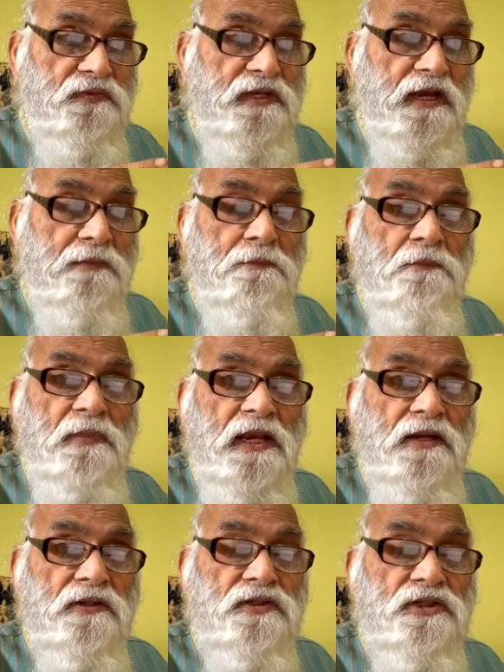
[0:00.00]
we have
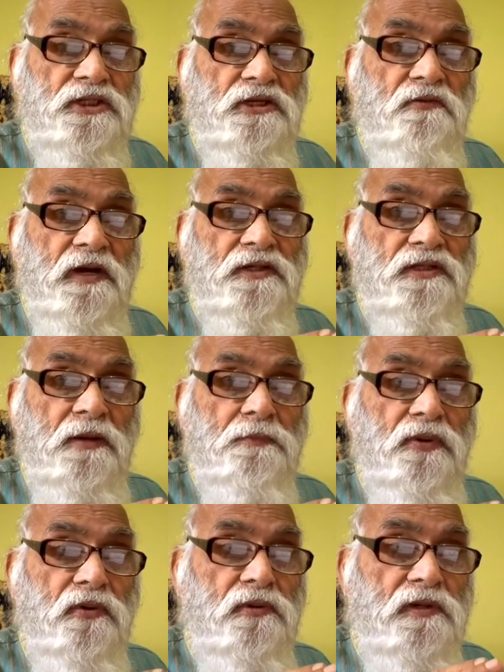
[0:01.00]
made Shiva's
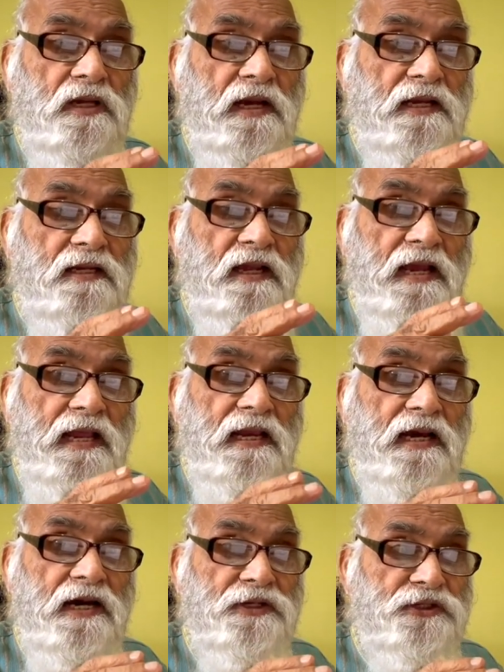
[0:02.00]
abode at
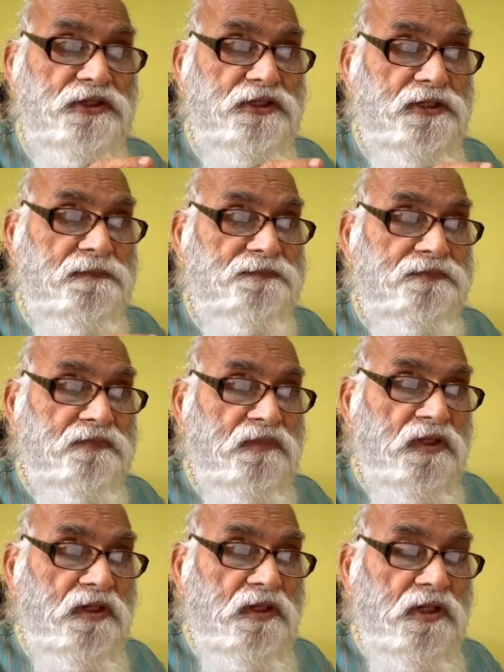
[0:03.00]
Kailash.
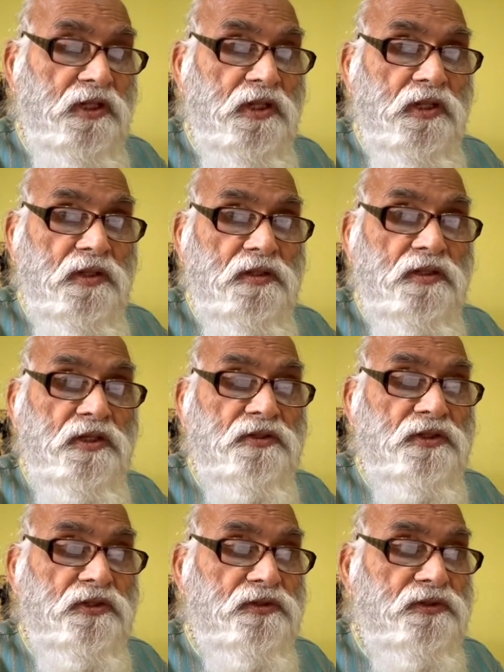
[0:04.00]

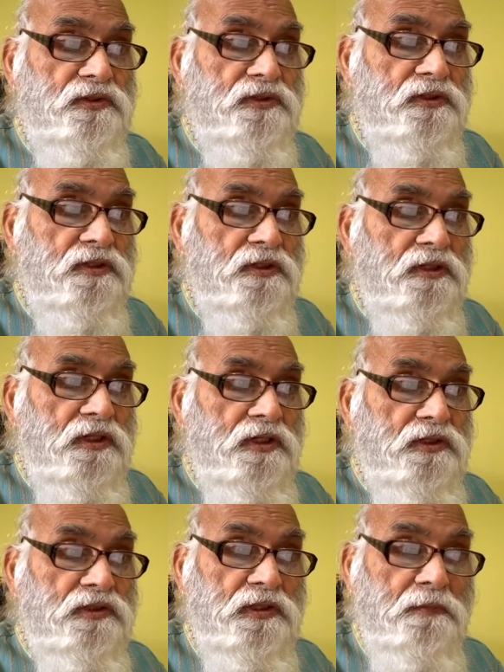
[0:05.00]
This is
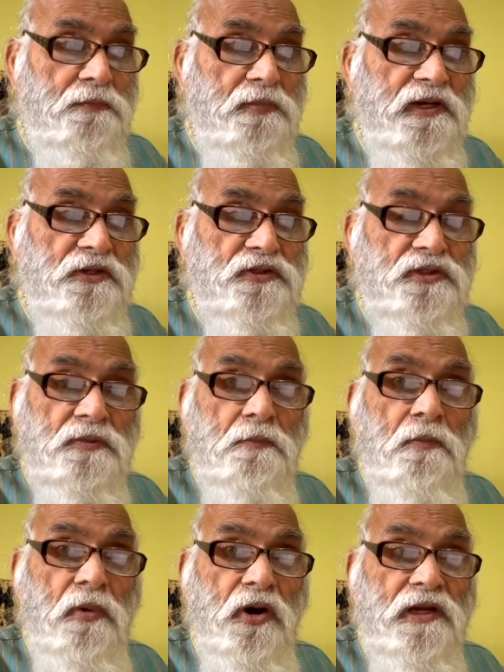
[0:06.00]
simply
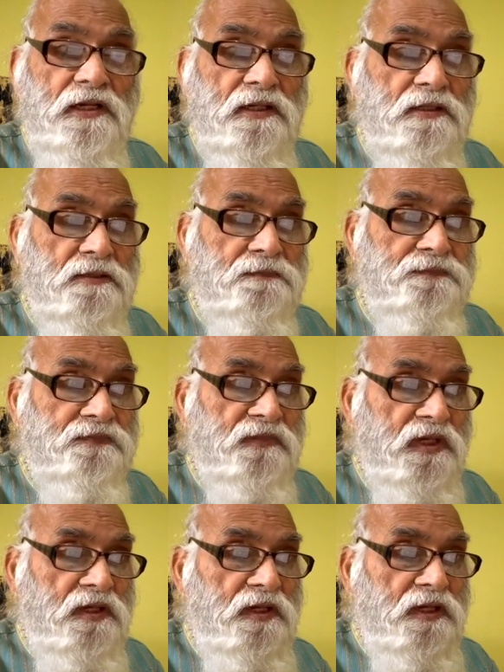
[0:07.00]
symbolic.
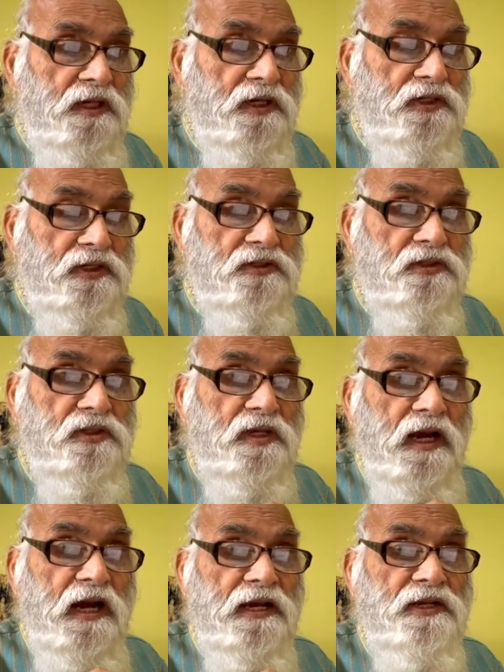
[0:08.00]
It is the
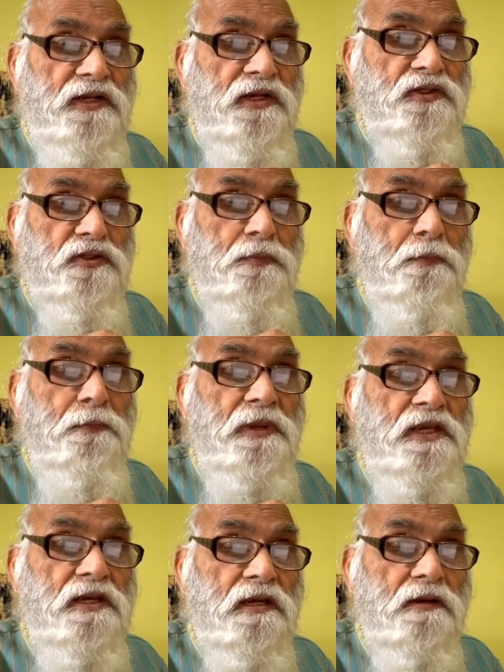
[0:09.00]
highest
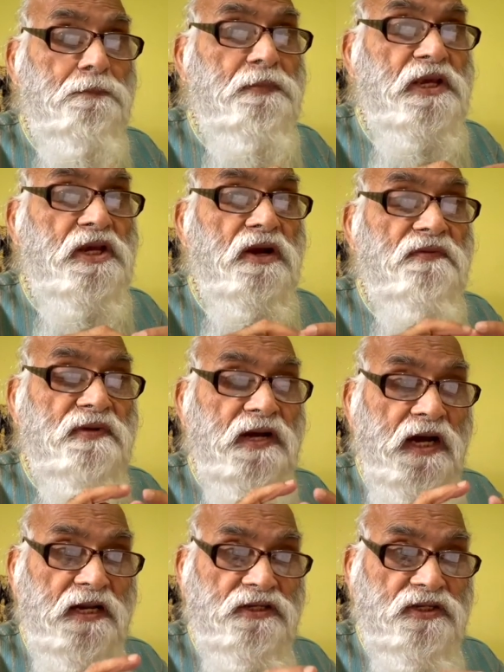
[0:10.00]
peak, peak of
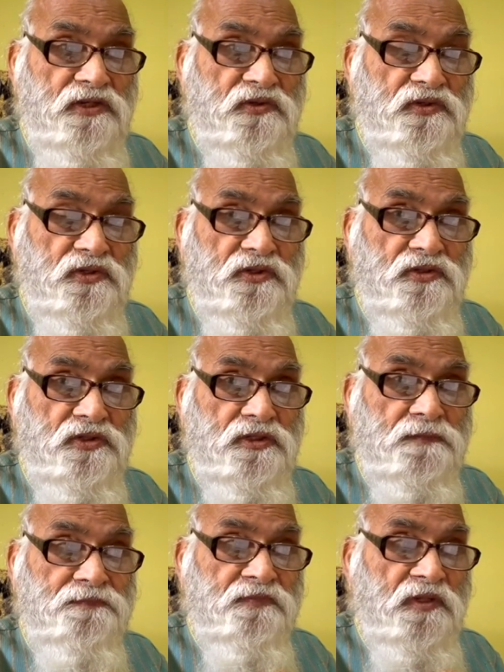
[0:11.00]

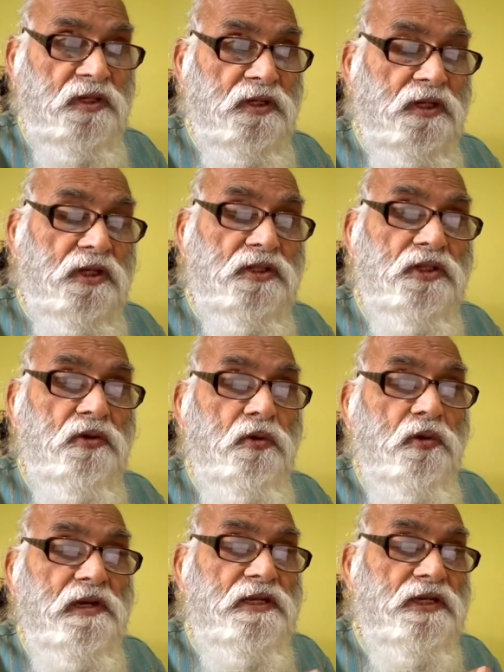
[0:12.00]
consciousness the
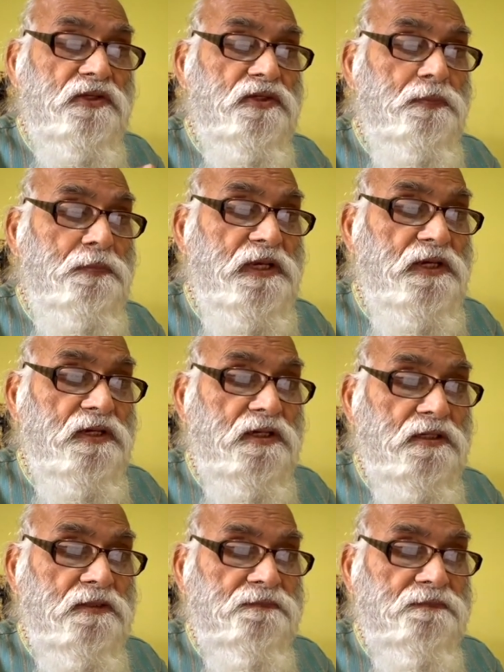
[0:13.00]
holiest peak,